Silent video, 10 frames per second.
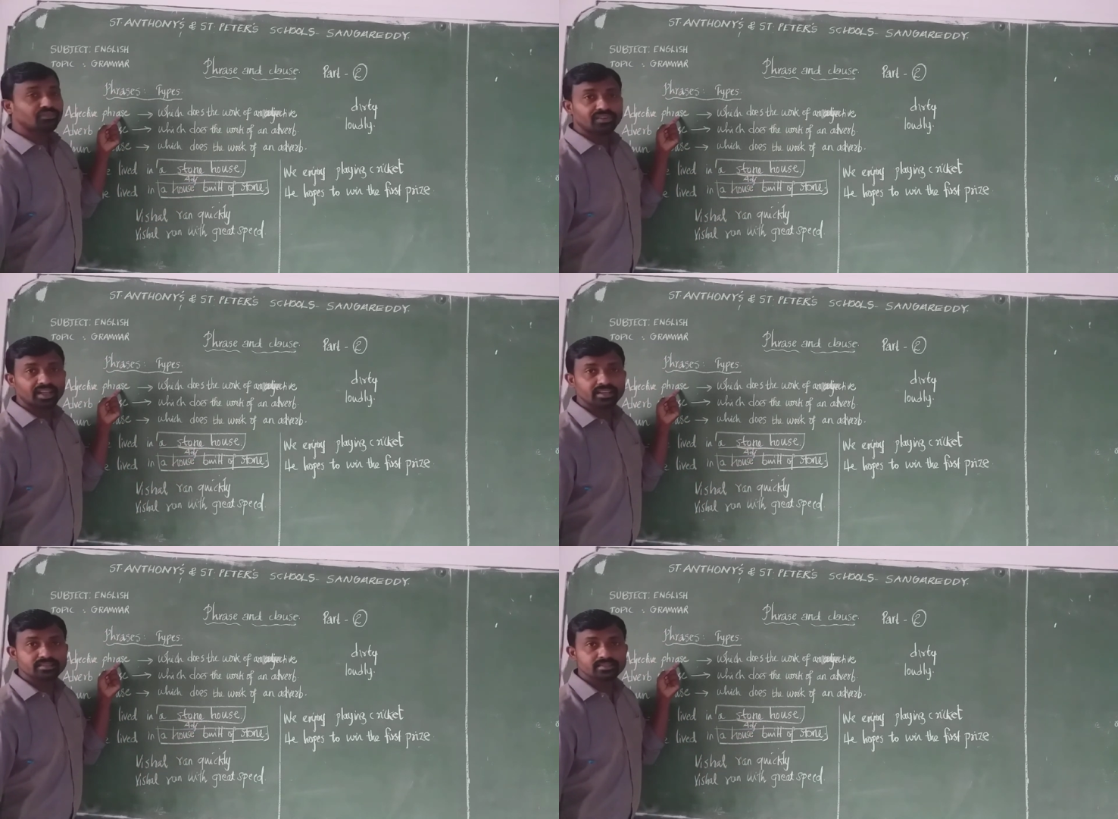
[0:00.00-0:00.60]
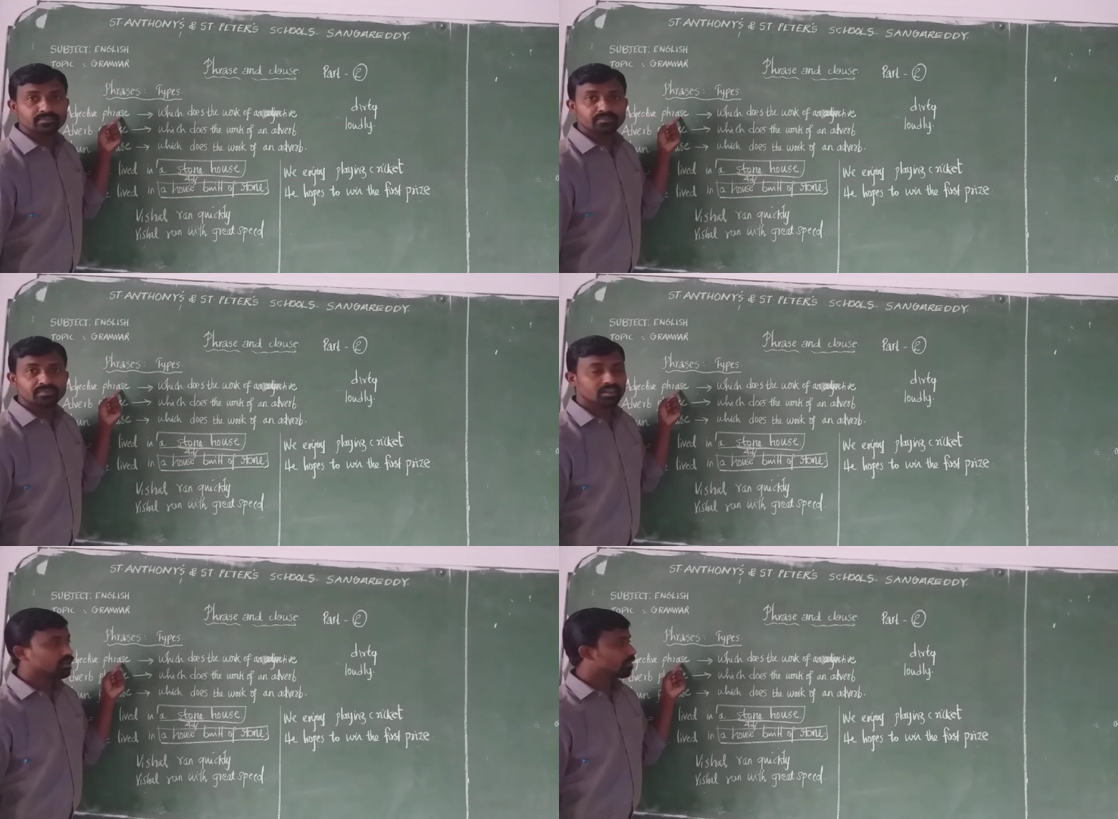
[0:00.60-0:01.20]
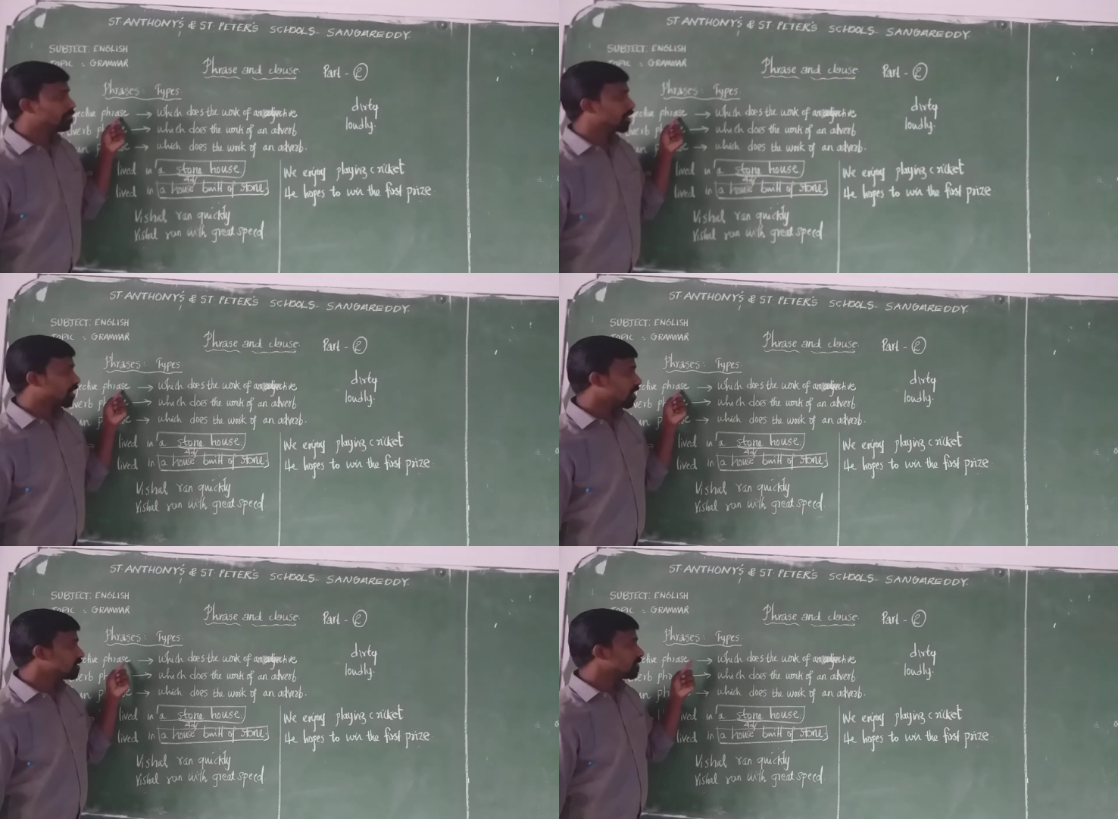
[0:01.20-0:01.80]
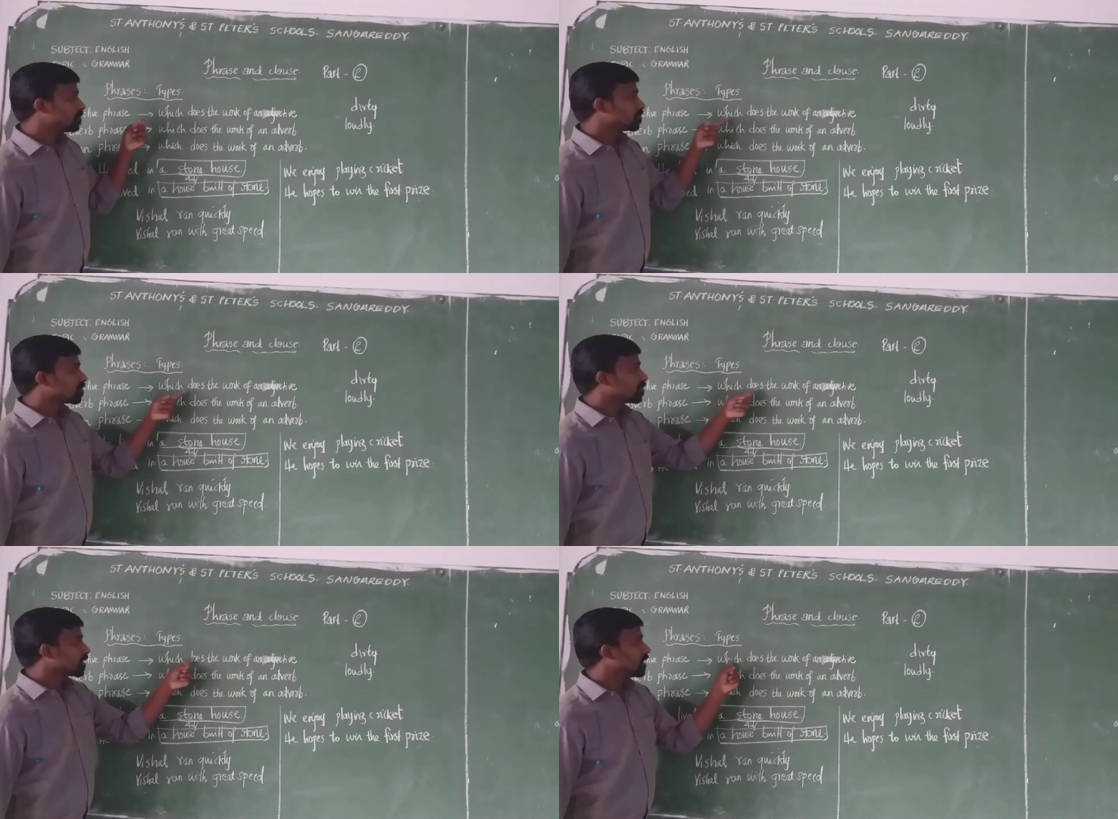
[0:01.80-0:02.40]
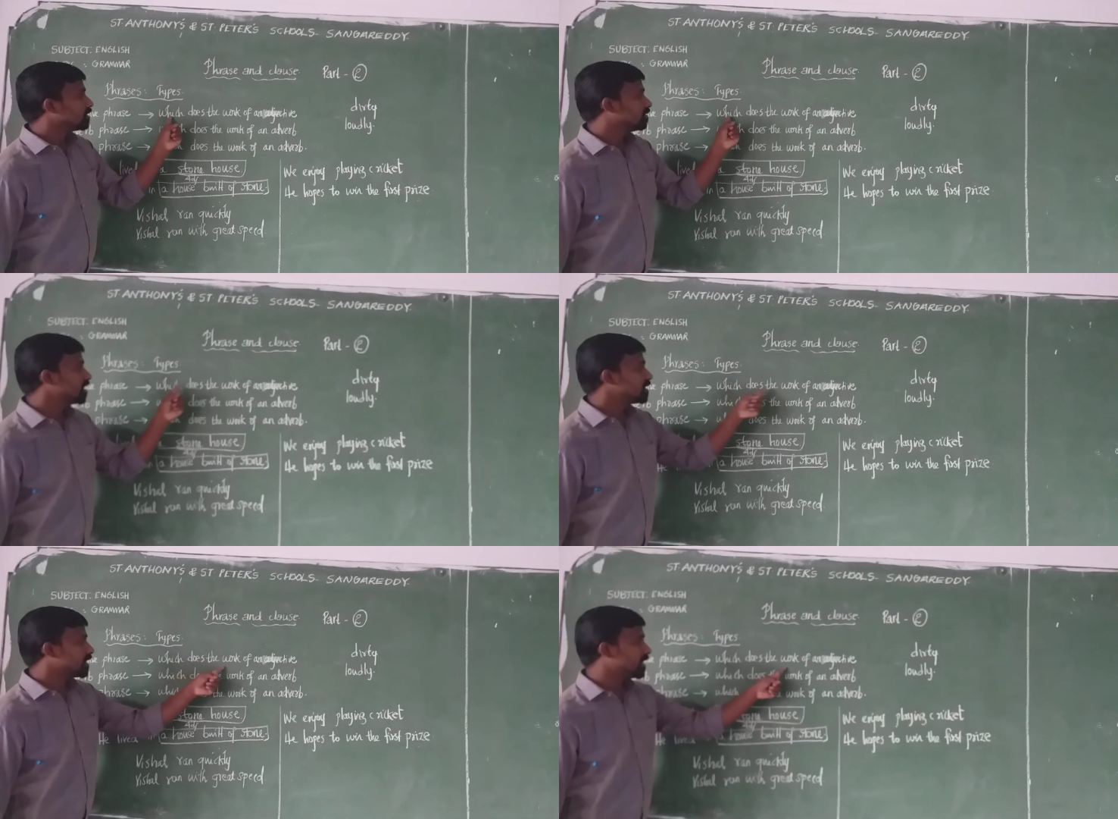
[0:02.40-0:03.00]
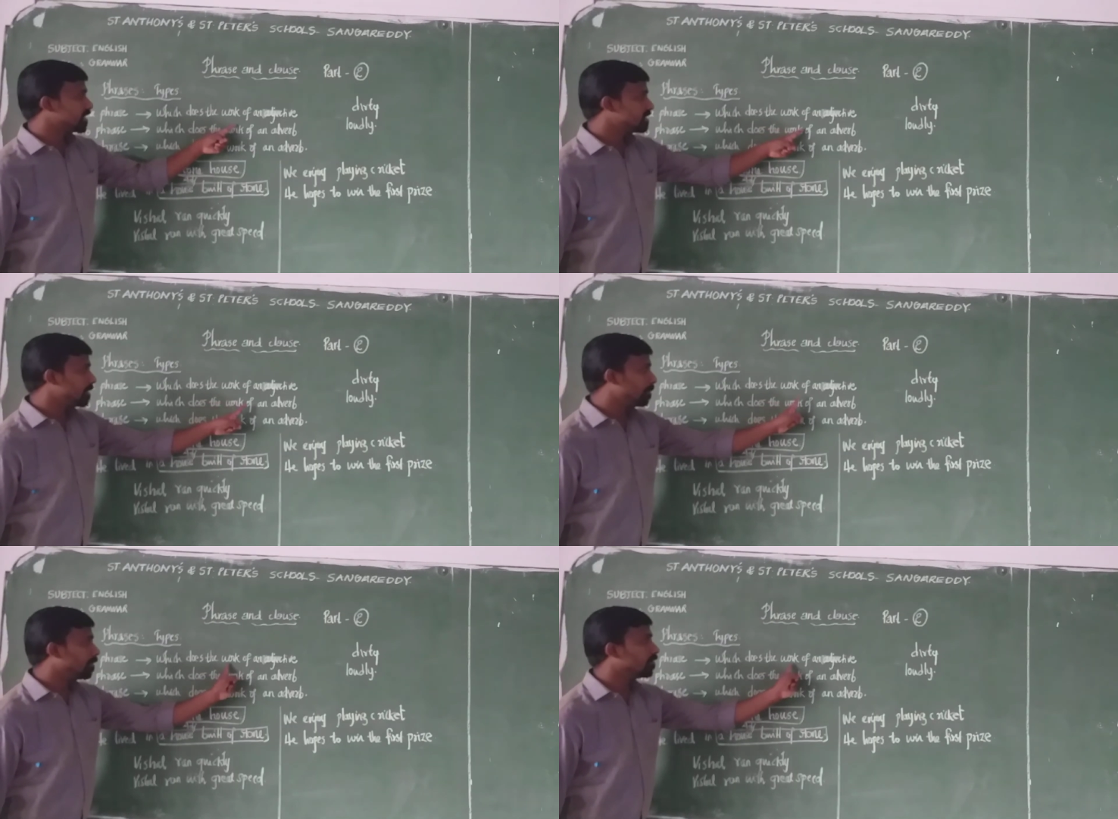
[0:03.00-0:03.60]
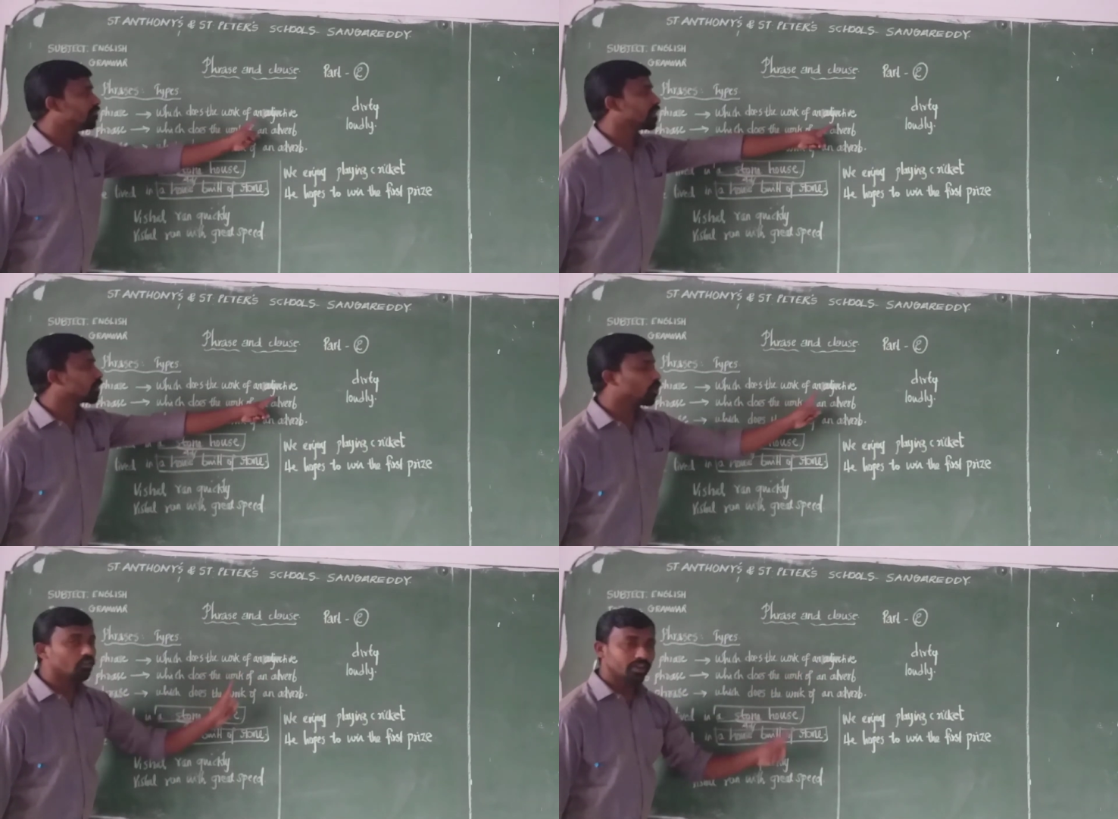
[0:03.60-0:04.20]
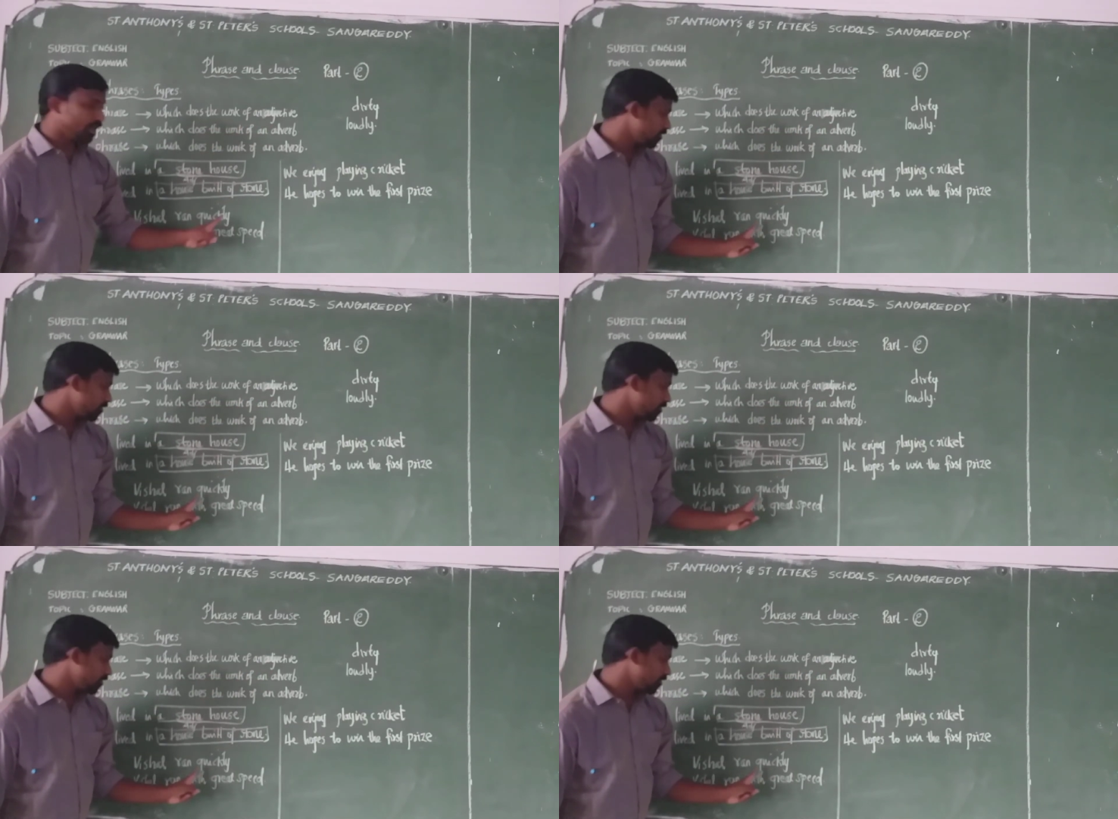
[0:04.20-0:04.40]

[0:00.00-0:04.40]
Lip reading: phrase because this does the work of an